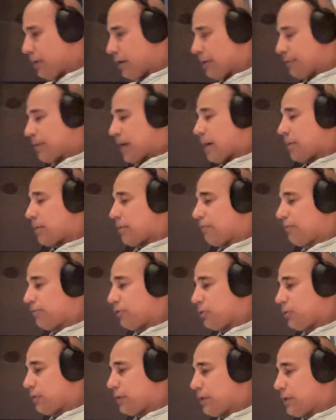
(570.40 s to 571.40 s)
abdominal
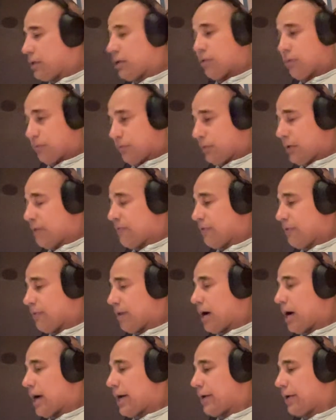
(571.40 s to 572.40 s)
fluid even
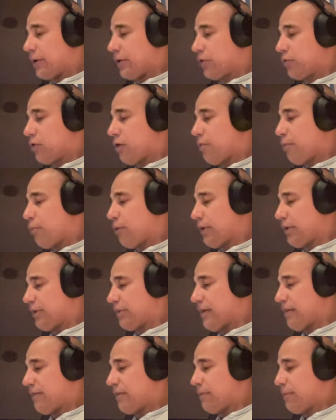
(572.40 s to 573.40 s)
higher,
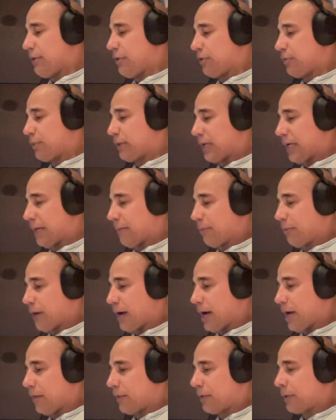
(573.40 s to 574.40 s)
12.7 mils per kg per
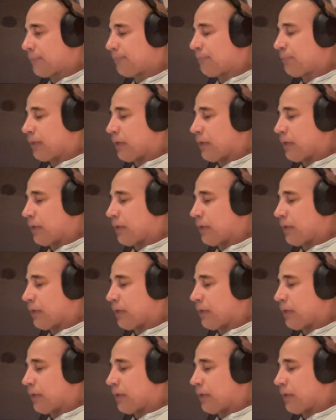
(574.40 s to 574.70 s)
hour.